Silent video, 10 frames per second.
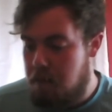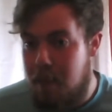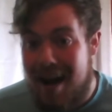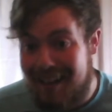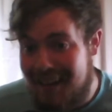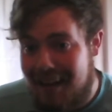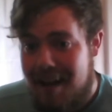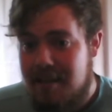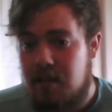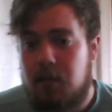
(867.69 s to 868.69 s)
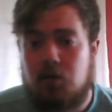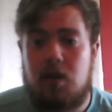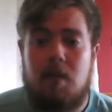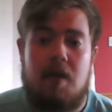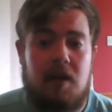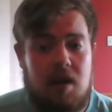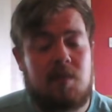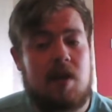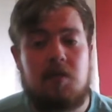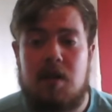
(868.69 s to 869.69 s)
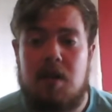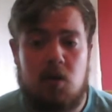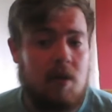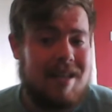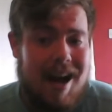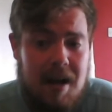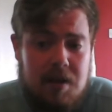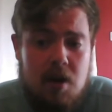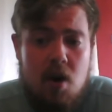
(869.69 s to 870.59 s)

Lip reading: battling against them, because Drake Maverick comes out saying he's always had